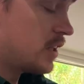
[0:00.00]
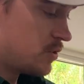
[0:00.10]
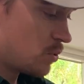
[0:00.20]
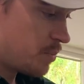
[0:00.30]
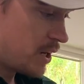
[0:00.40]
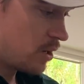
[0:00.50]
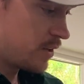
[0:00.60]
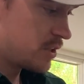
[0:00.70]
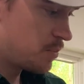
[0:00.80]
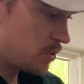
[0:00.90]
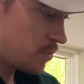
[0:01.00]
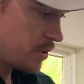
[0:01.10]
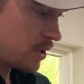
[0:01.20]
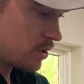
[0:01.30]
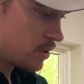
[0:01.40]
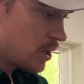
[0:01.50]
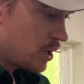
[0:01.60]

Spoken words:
that's repaired. That's been repaired.